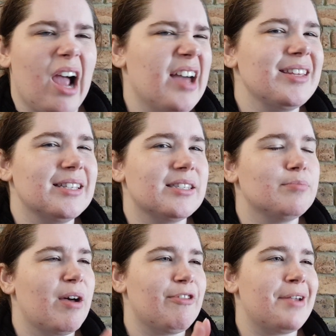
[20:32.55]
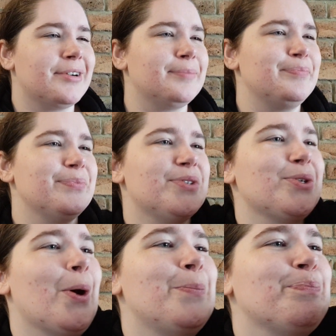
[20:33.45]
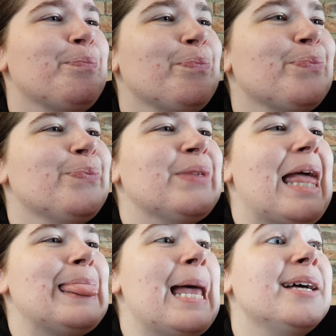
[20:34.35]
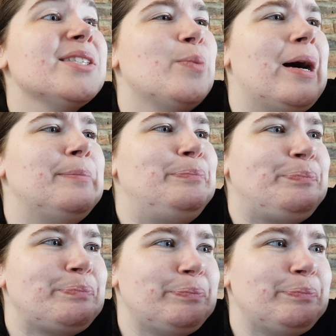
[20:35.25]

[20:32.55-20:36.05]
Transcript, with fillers: I think this is my favorite. So, last one.